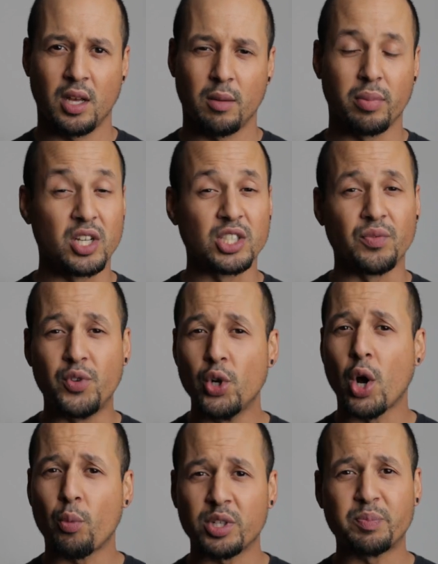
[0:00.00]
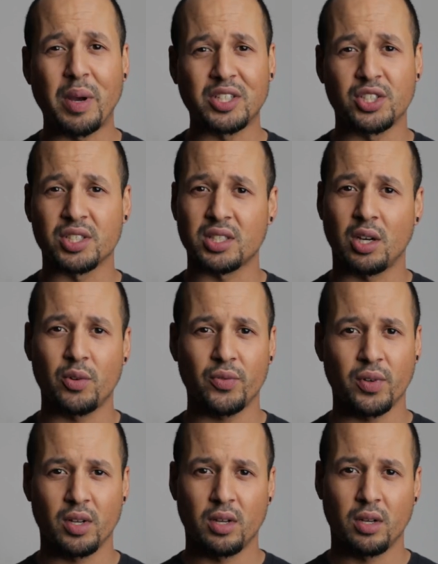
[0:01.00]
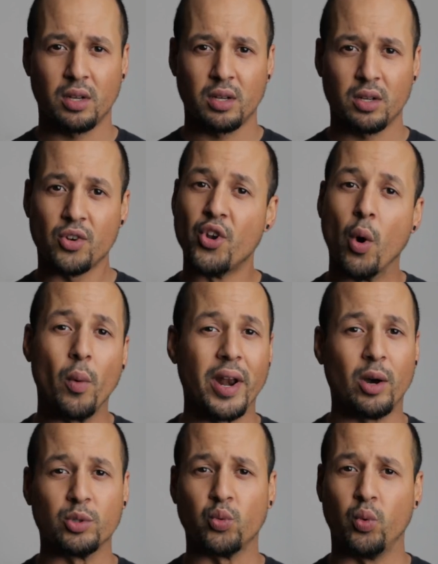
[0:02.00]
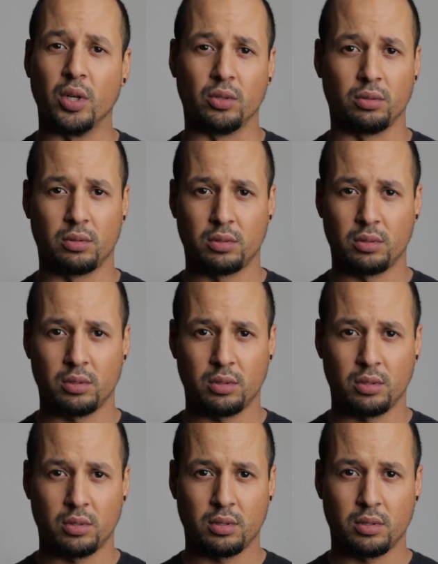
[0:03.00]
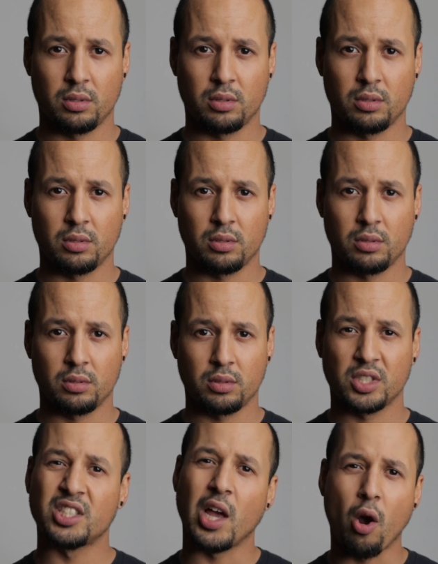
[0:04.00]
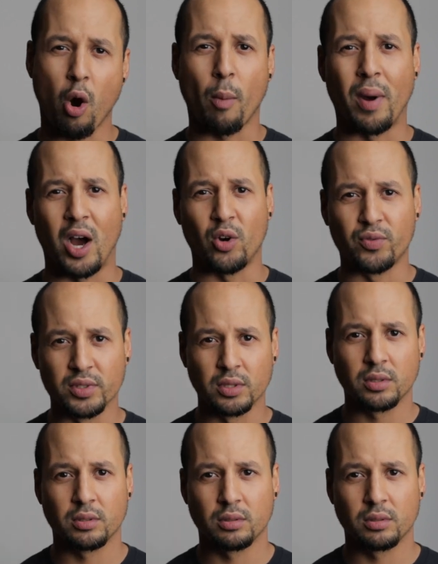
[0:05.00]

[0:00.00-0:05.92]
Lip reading: Because if you don't respect yourself, no one else will. Stay hard, my alphas.